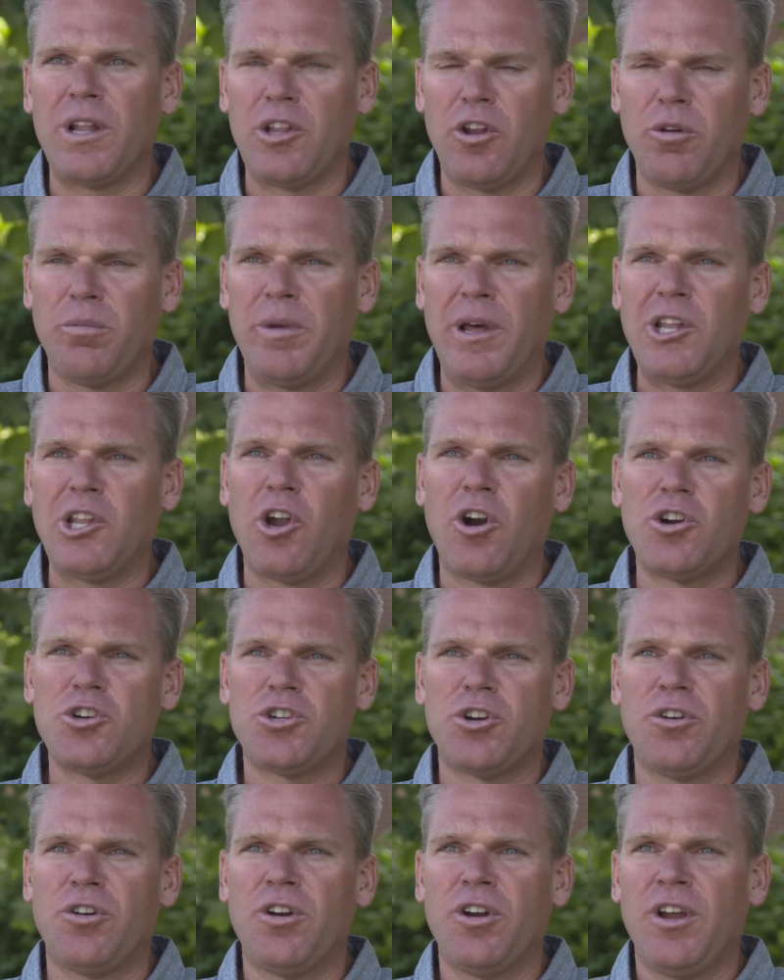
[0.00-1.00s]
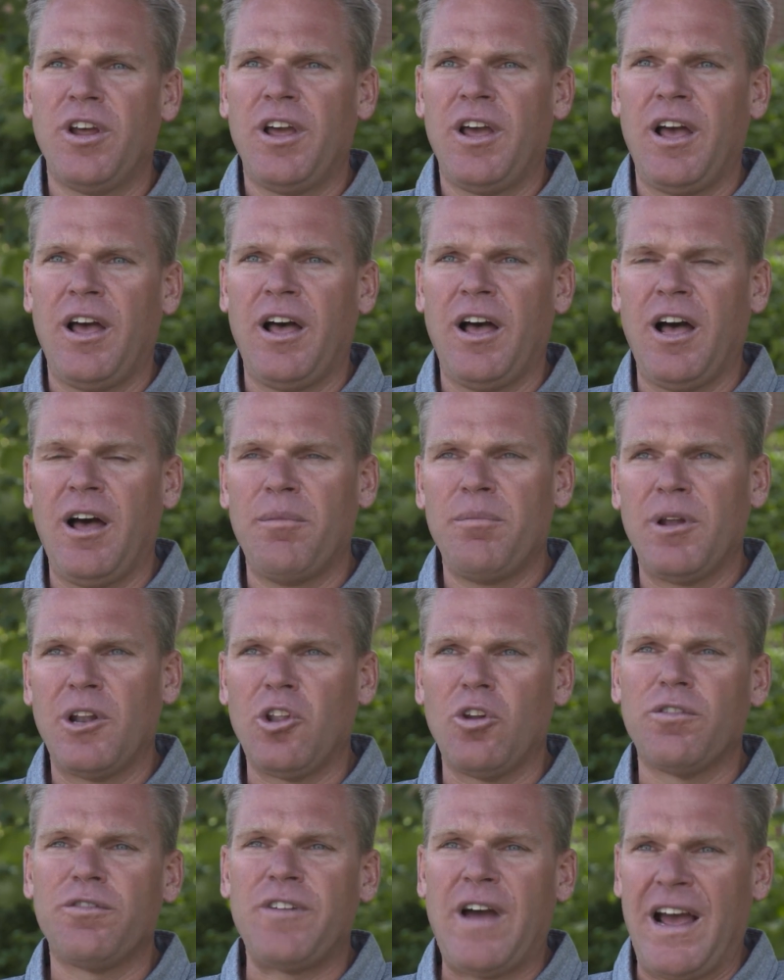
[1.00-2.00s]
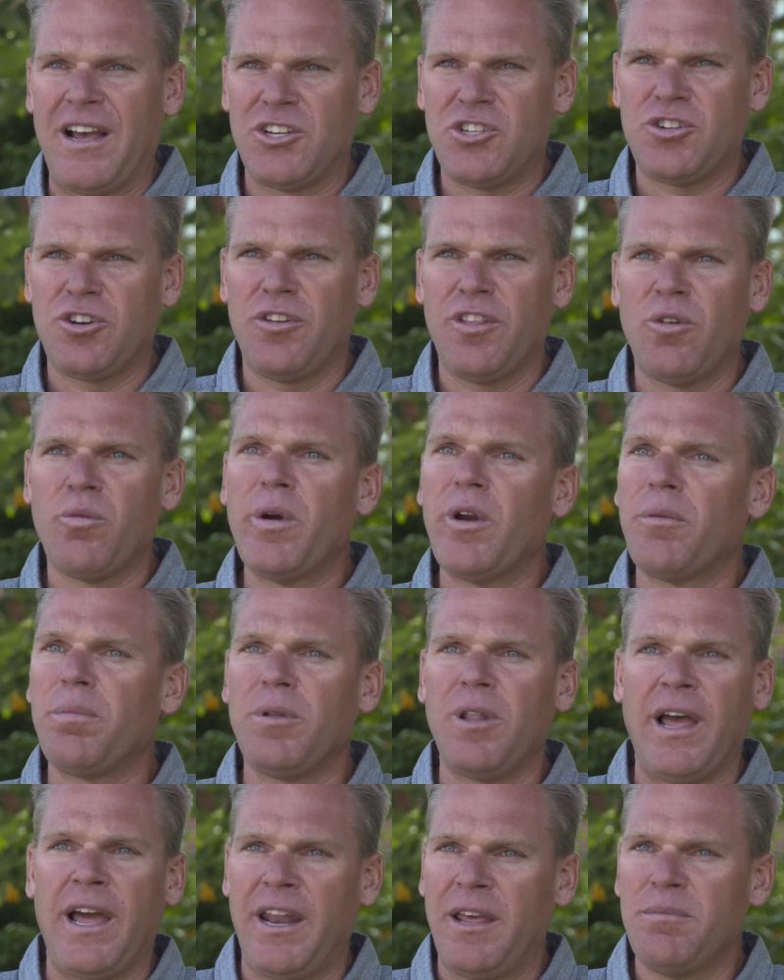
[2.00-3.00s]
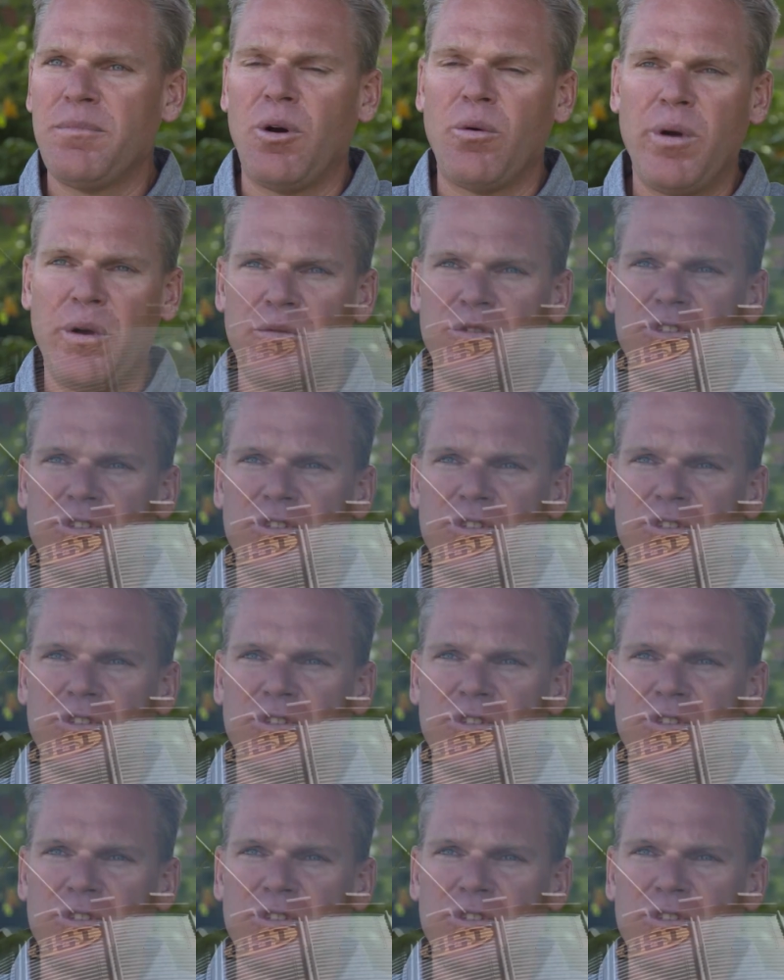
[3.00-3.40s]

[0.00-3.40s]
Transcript: a little bit larger um, and a little faster than we were planning, but we